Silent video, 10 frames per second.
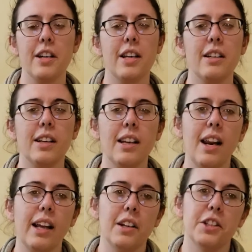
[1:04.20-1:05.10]
into
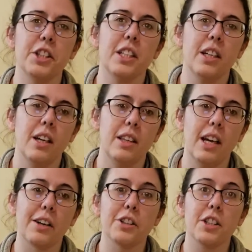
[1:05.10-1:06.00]
kinetic energy, the
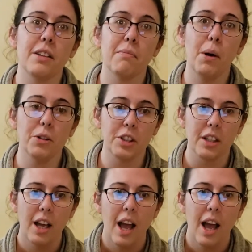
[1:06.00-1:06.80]
energy of motion,